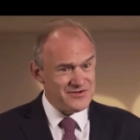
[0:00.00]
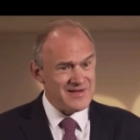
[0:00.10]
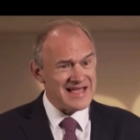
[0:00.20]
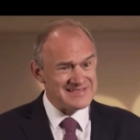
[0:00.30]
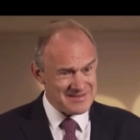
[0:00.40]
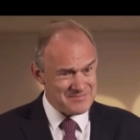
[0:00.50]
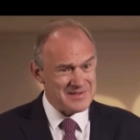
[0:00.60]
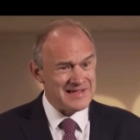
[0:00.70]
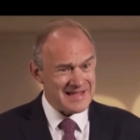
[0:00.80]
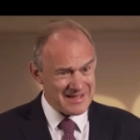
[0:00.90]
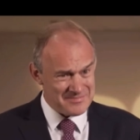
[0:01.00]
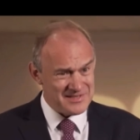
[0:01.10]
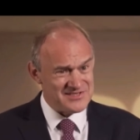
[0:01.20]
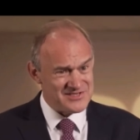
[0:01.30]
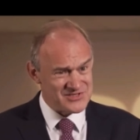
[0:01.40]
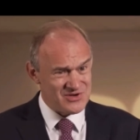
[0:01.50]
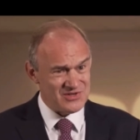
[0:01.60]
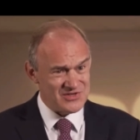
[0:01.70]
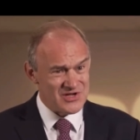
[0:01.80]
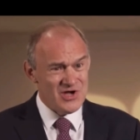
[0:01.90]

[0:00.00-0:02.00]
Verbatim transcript: Hell, they're taxed better in